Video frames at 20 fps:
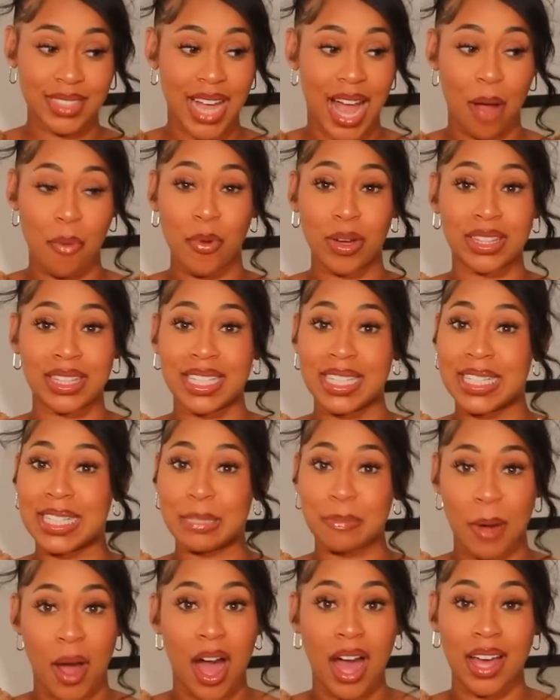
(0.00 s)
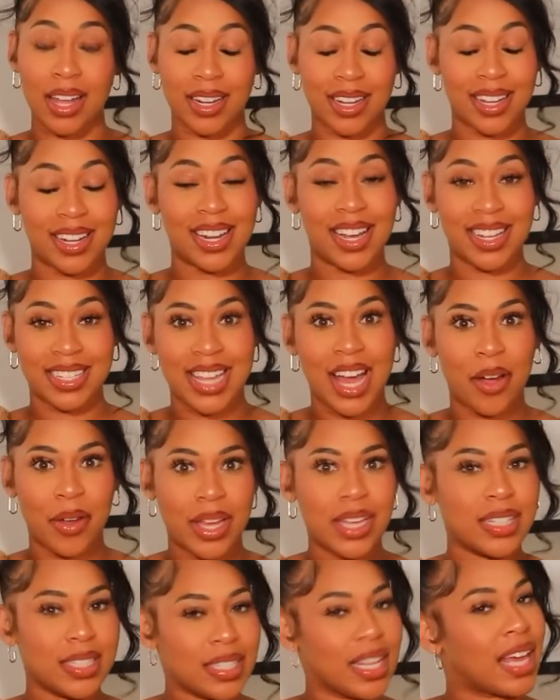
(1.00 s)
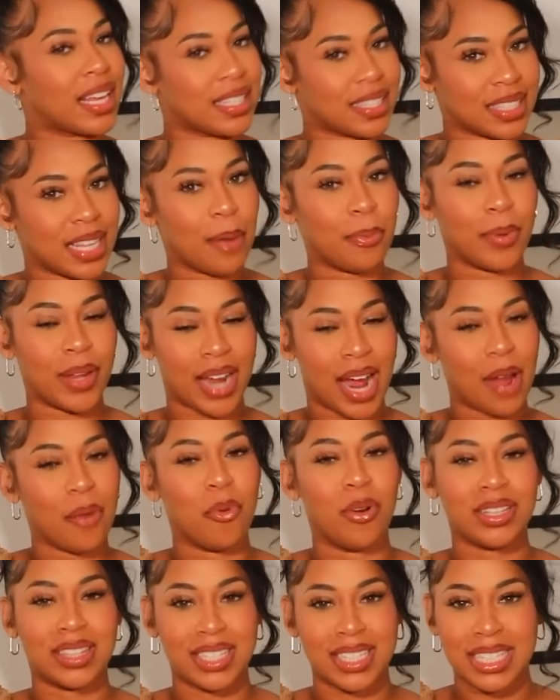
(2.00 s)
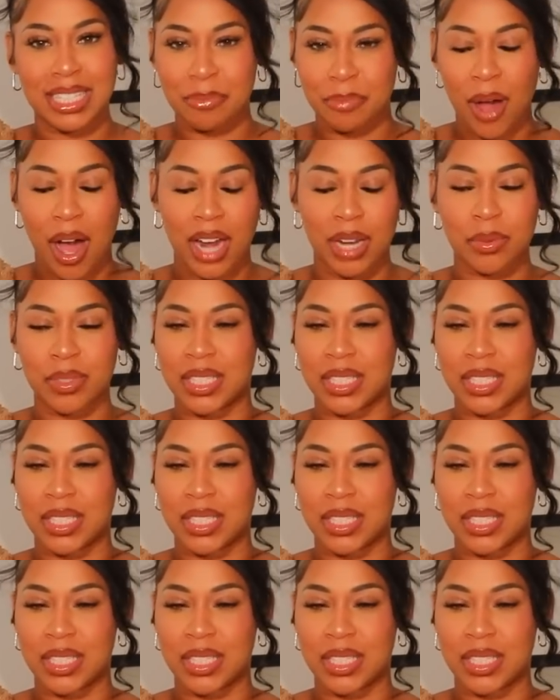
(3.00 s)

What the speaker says: I want this spot. And that's how he like stepped, like, I want this spot.